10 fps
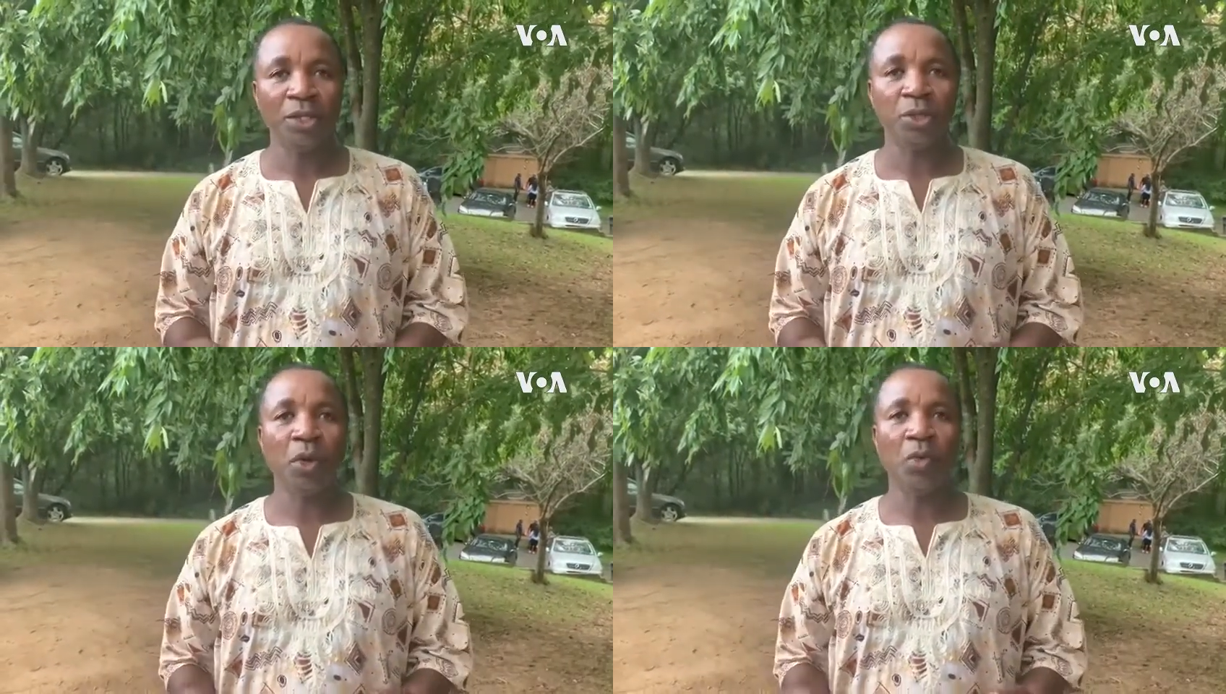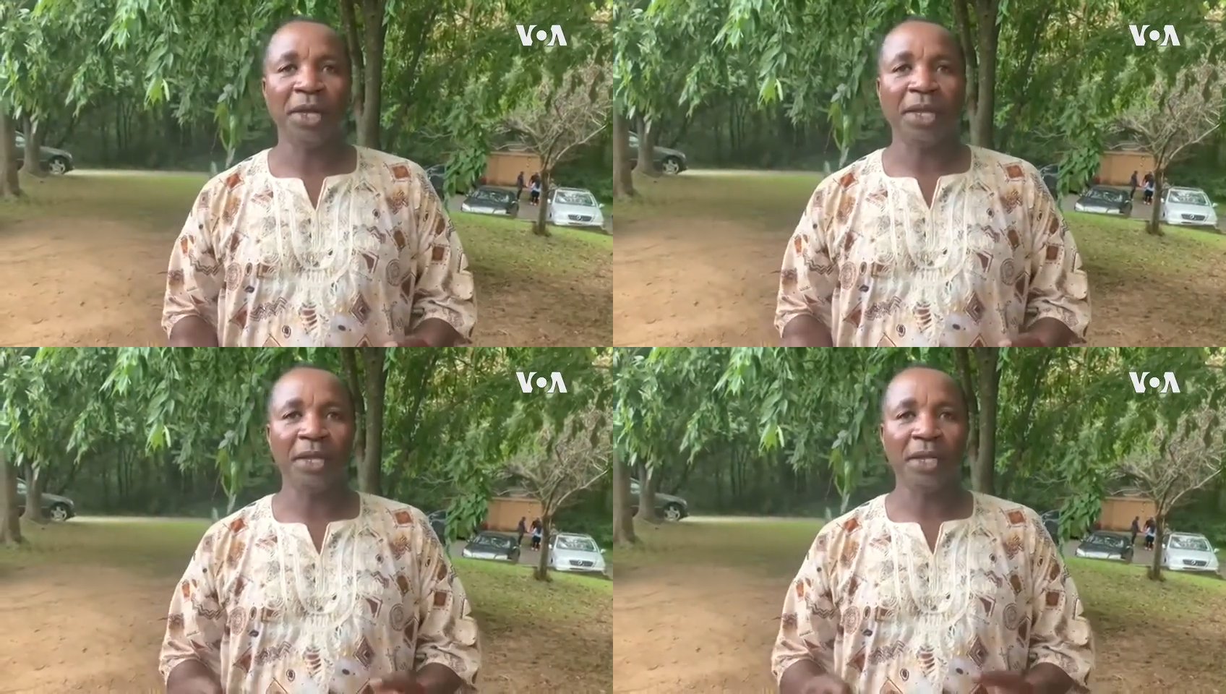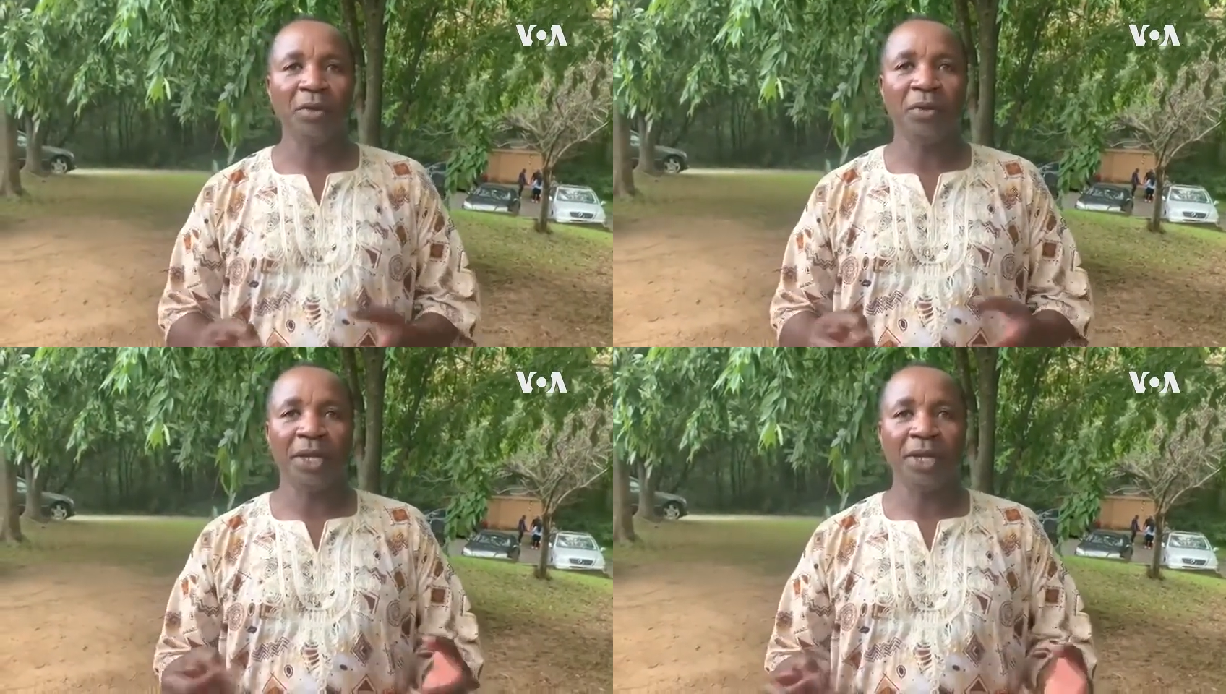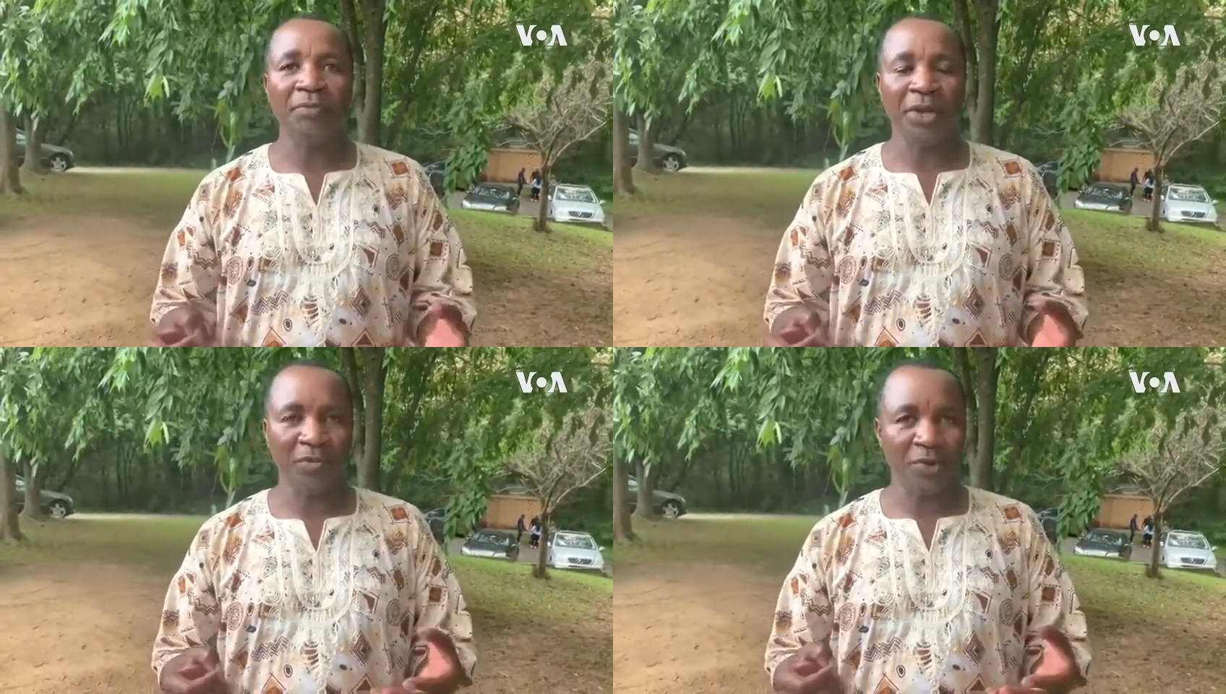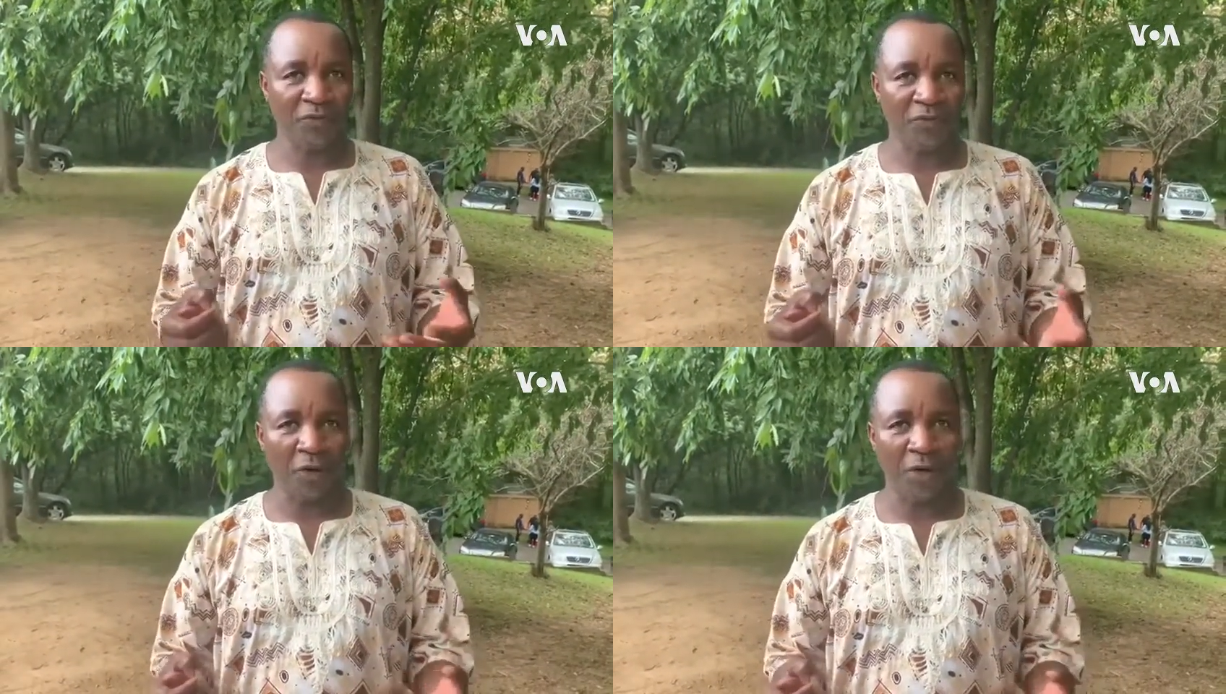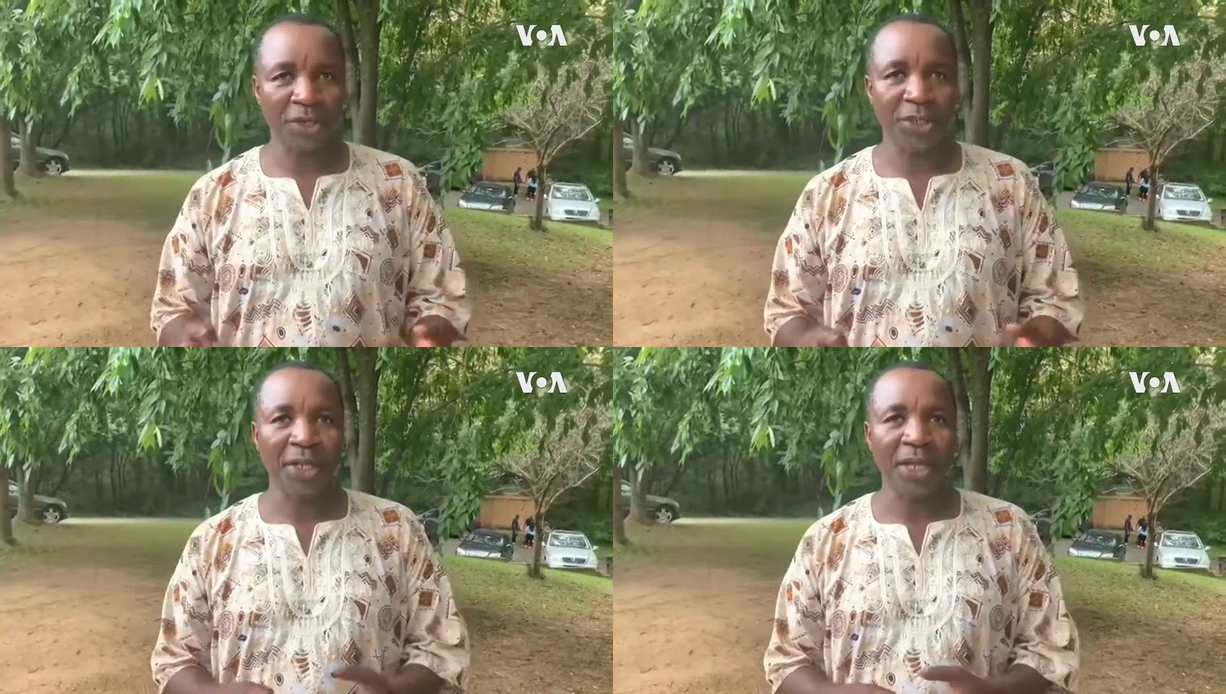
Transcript: so we can be able to vote